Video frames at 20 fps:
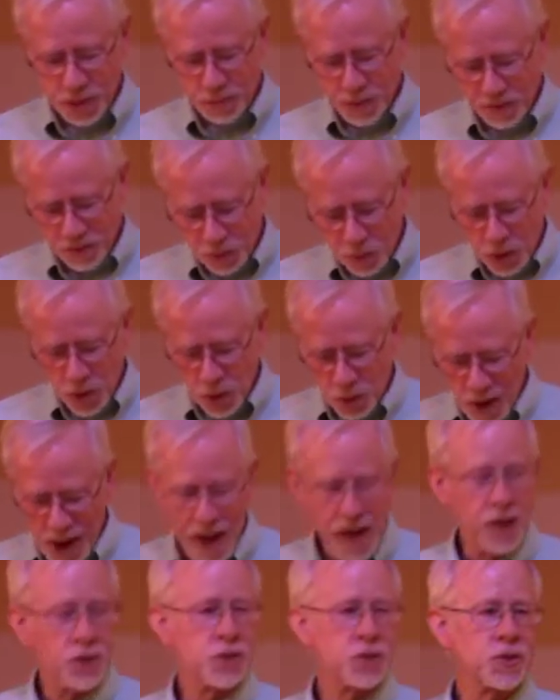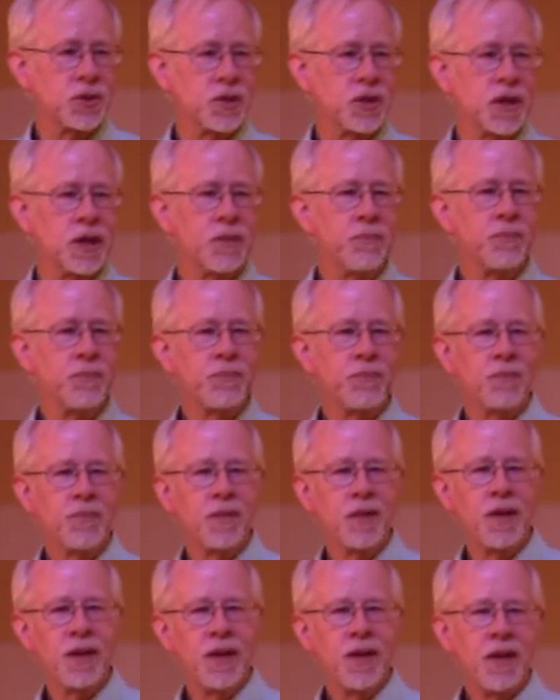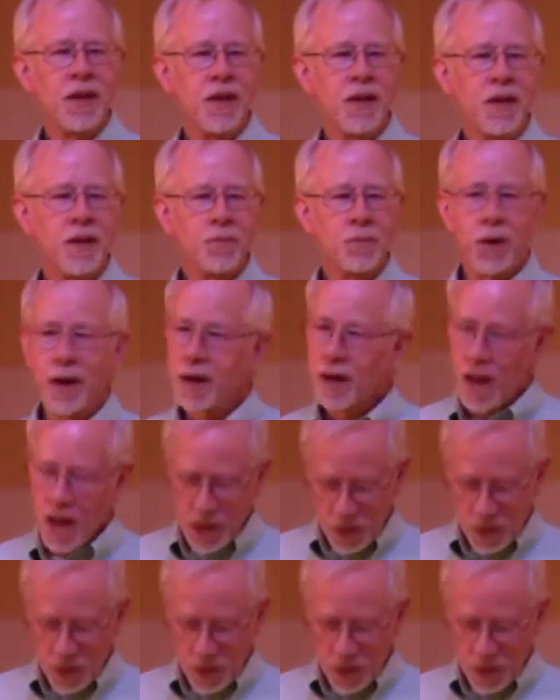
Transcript: before you ask pray like